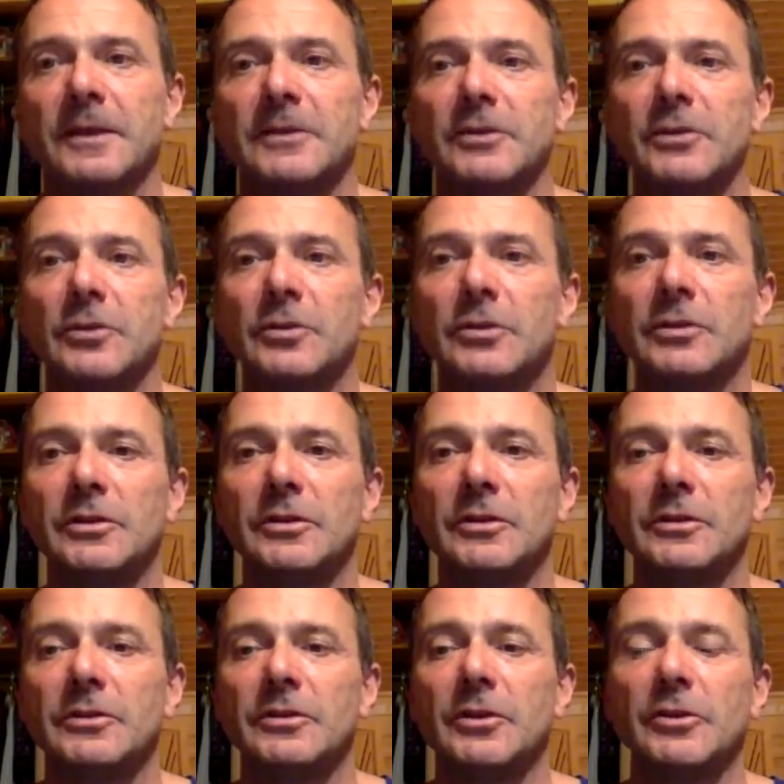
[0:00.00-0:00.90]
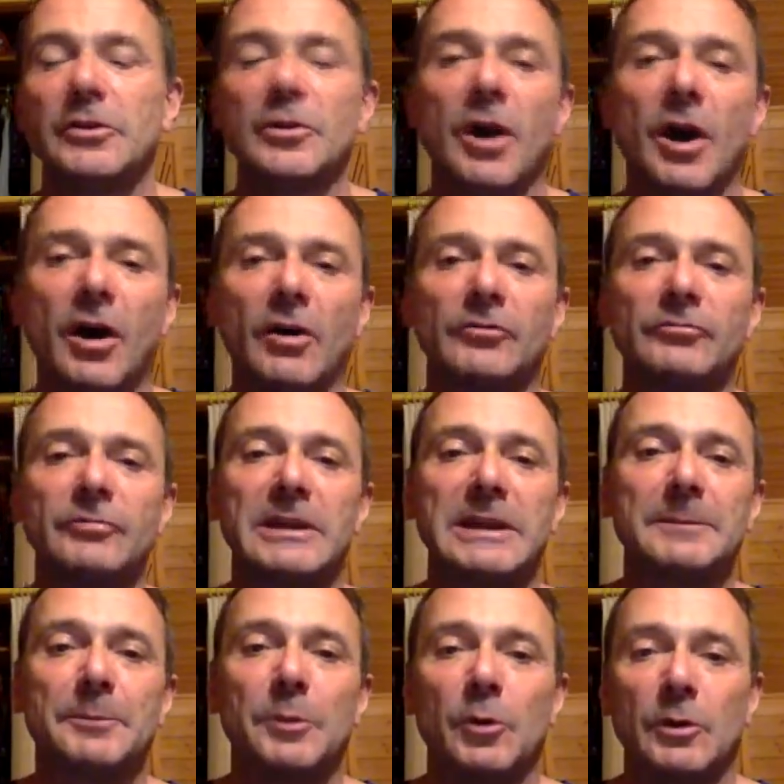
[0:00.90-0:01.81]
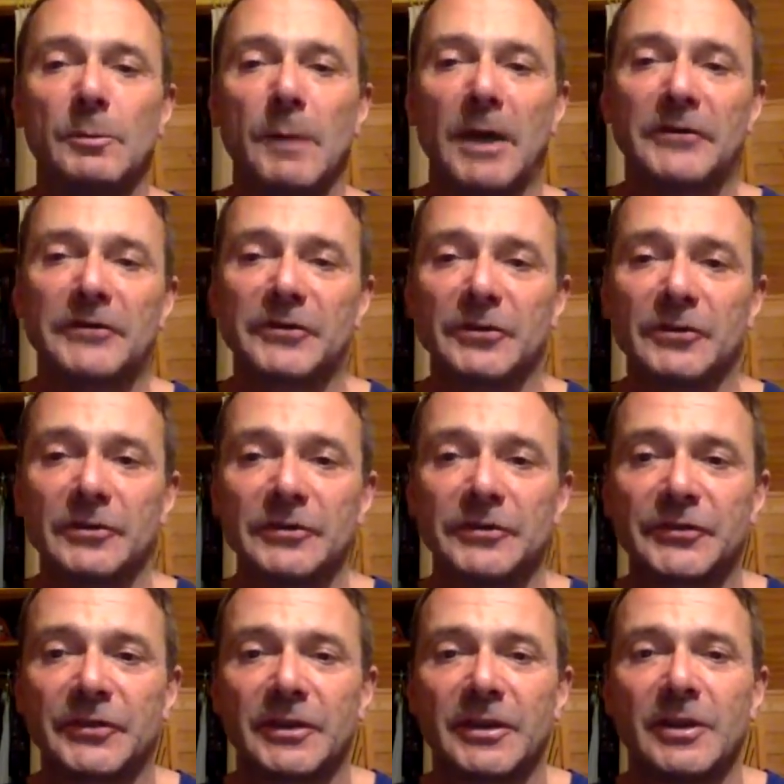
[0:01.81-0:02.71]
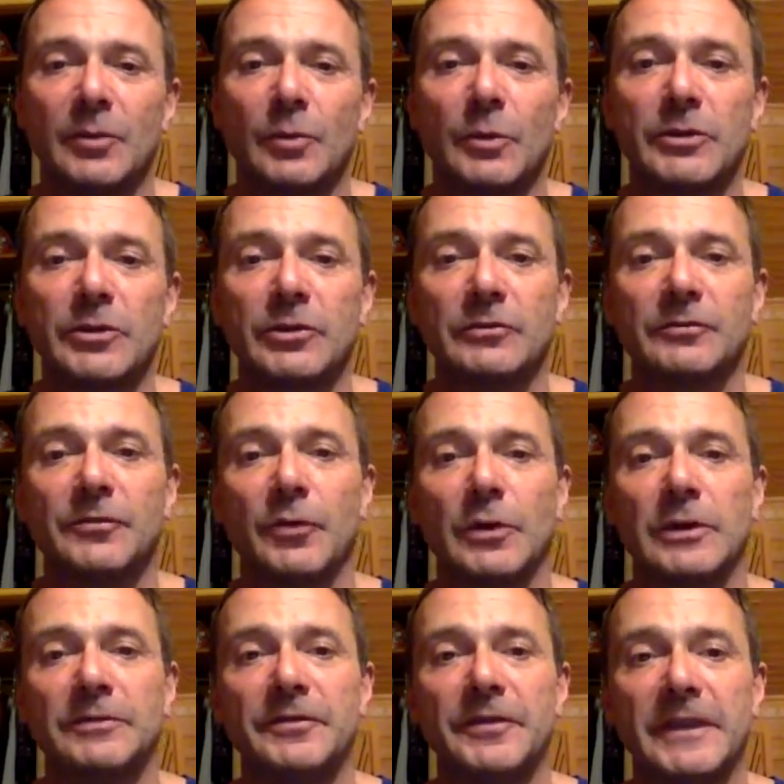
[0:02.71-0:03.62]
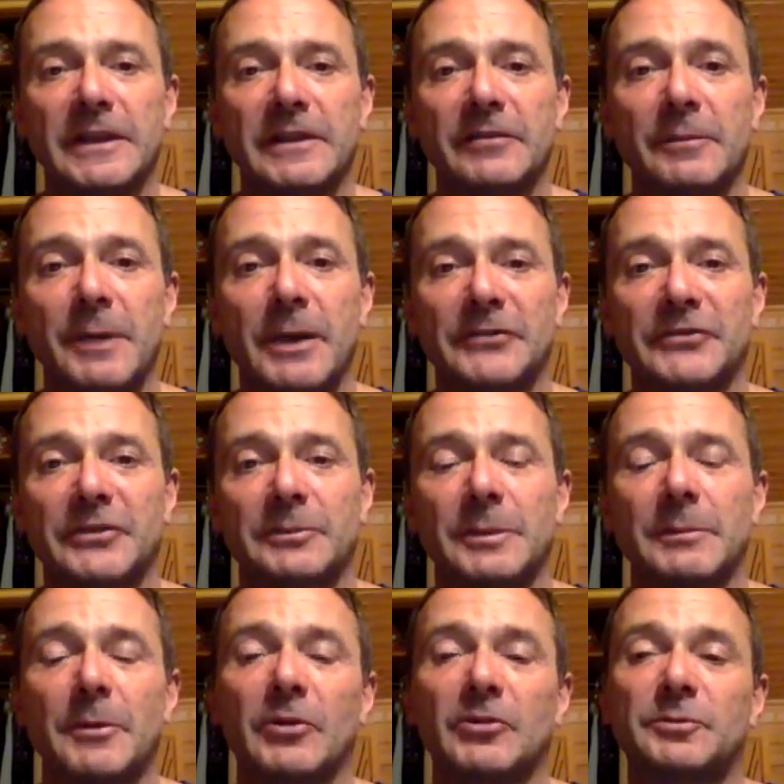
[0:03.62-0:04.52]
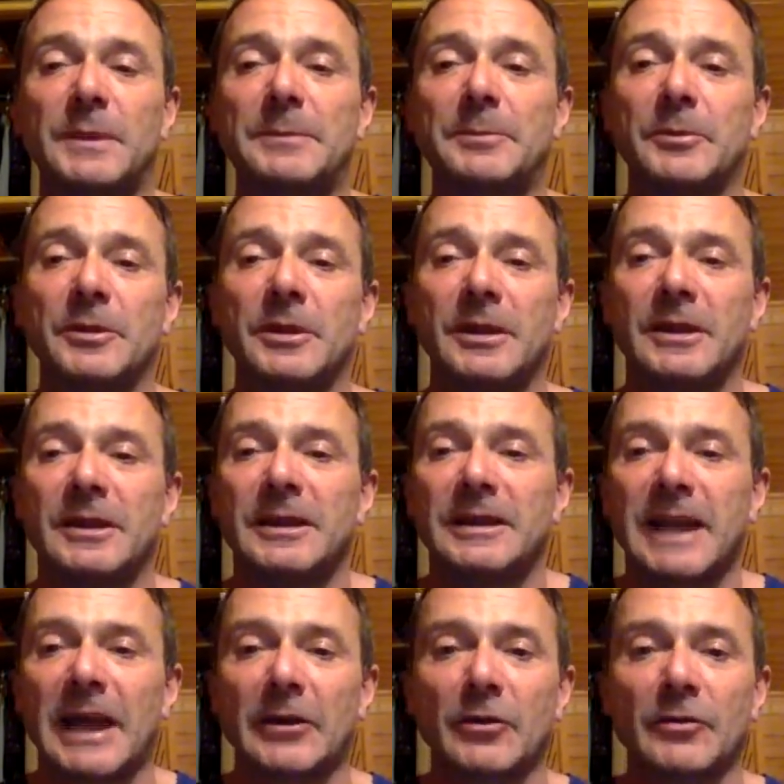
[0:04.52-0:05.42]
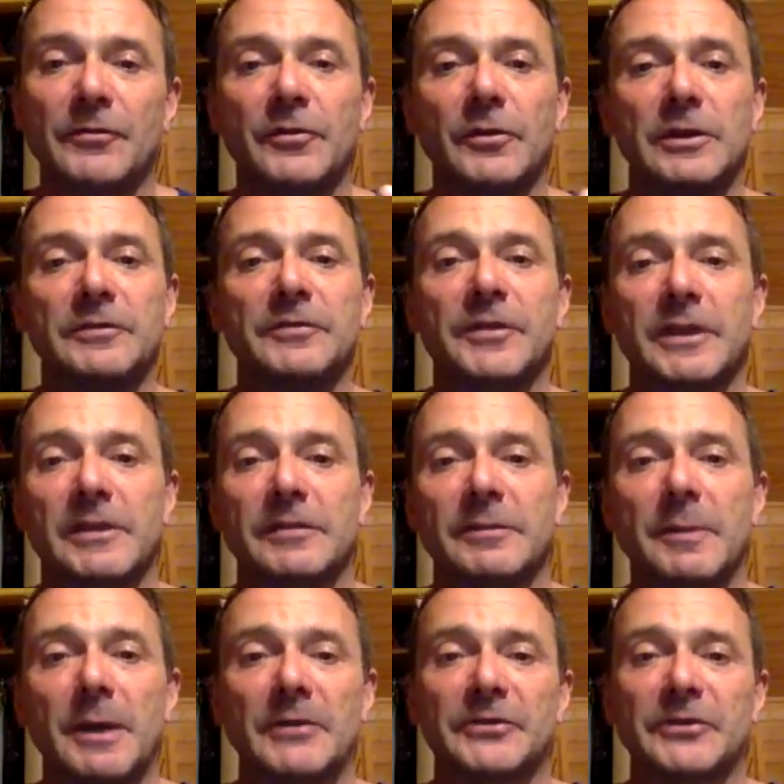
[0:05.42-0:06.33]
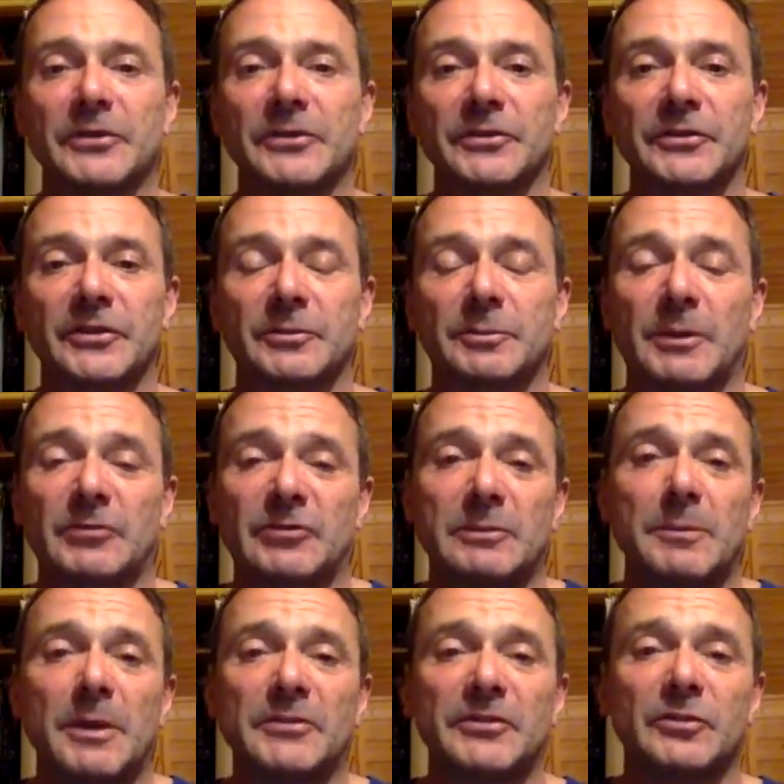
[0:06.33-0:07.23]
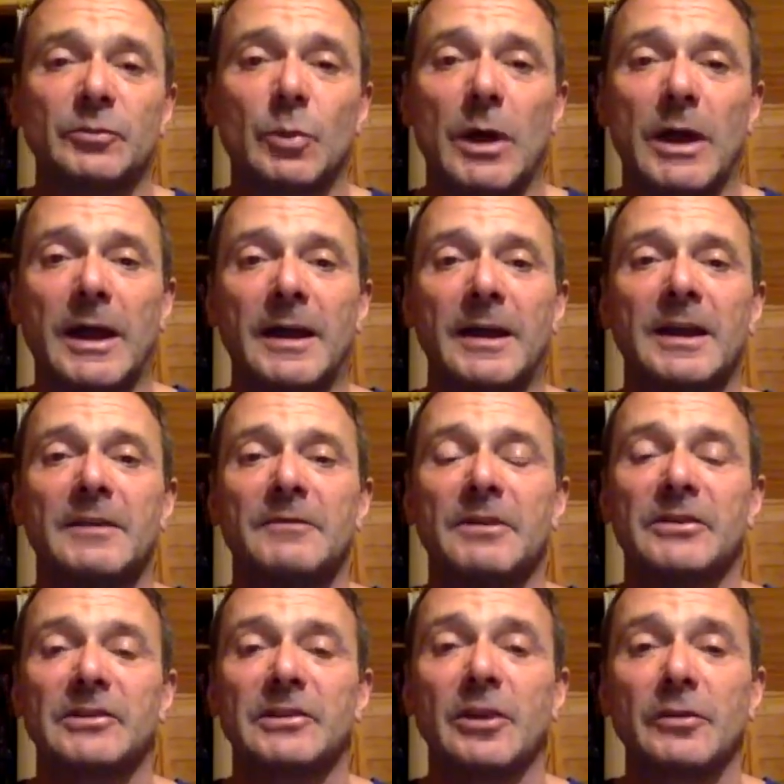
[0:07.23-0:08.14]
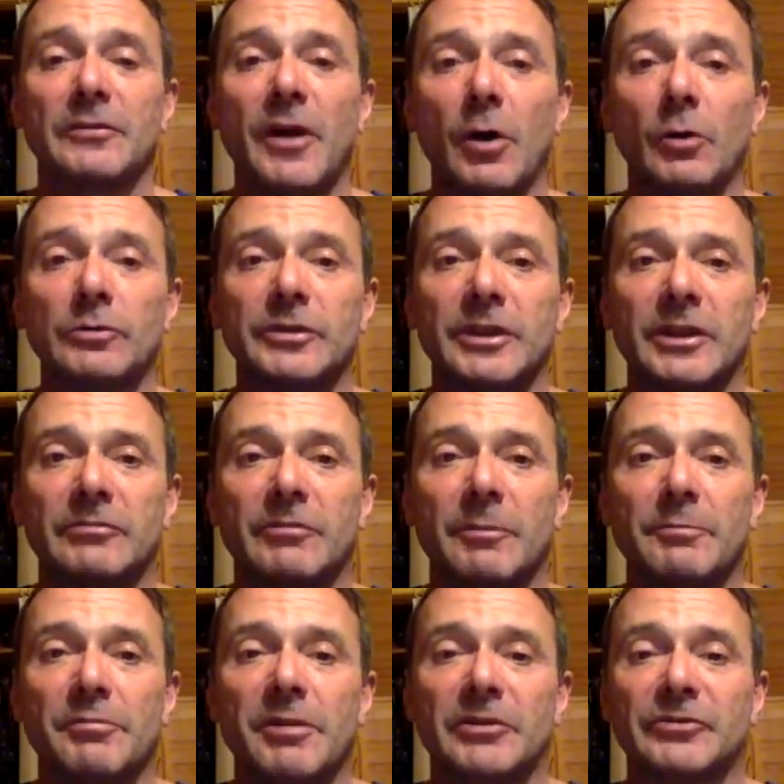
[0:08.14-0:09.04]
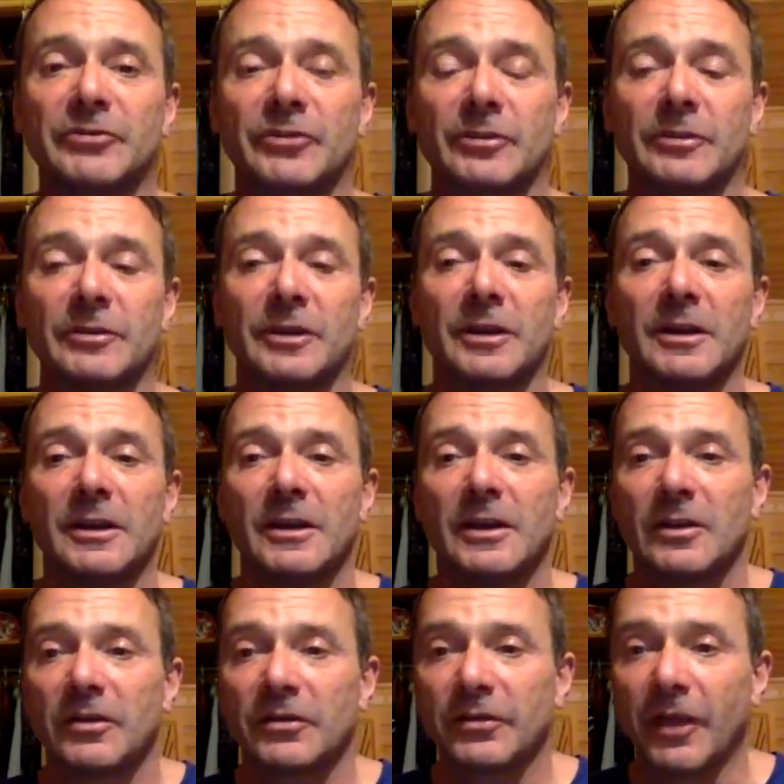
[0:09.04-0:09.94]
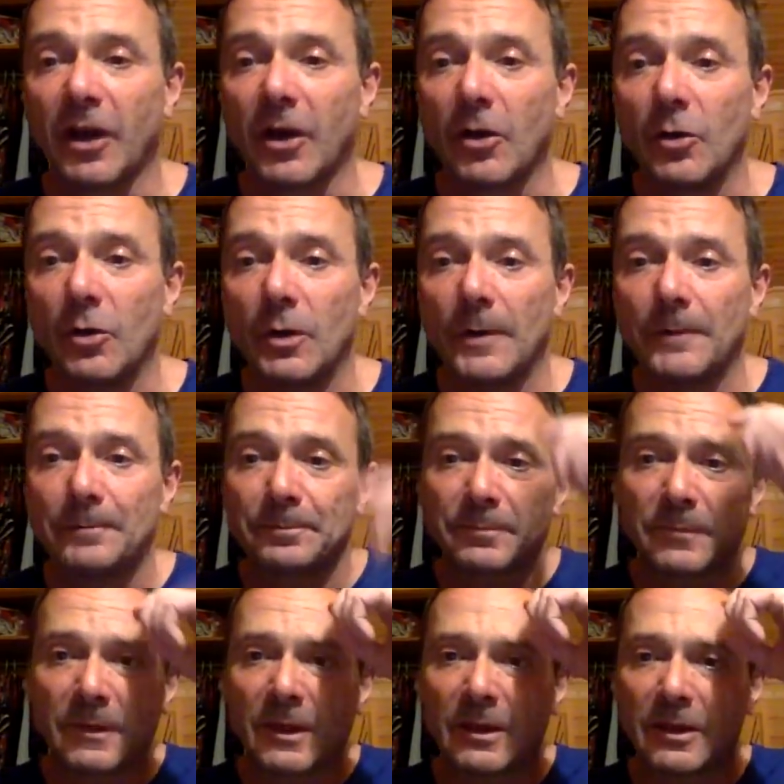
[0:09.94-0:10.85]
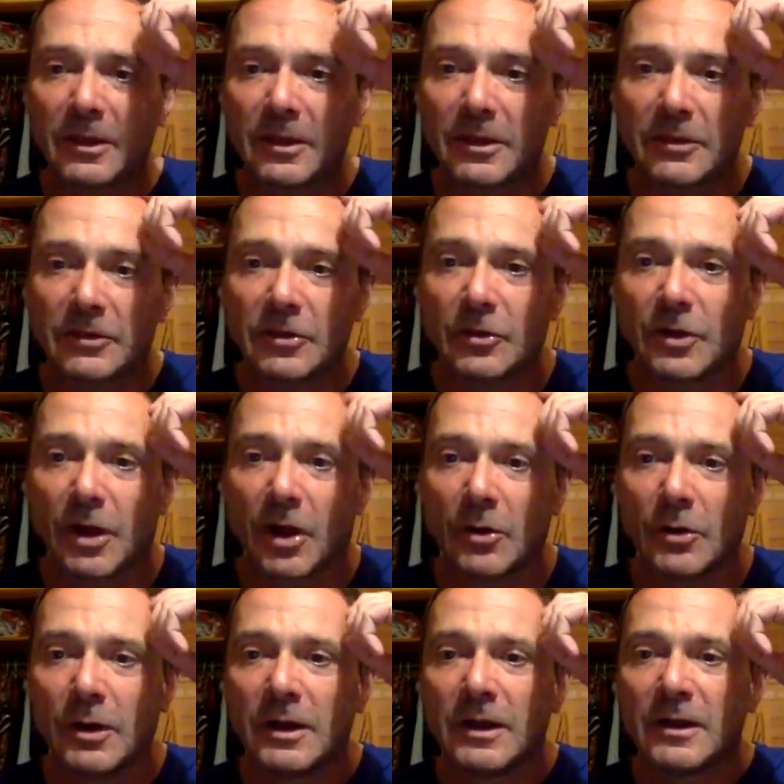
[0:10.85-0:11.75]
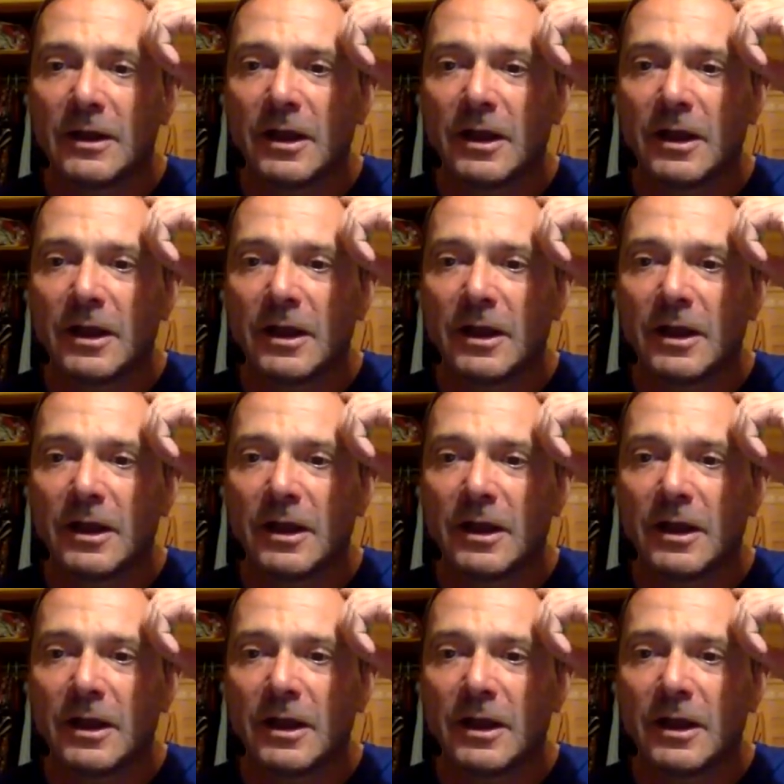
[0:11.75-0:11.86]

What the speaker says: you know, you can't really pull muscles when you can fully feel the muscle, but most people cannot fully feel the muscles, especially muscles where there's a lot of holding and repression. So, you know,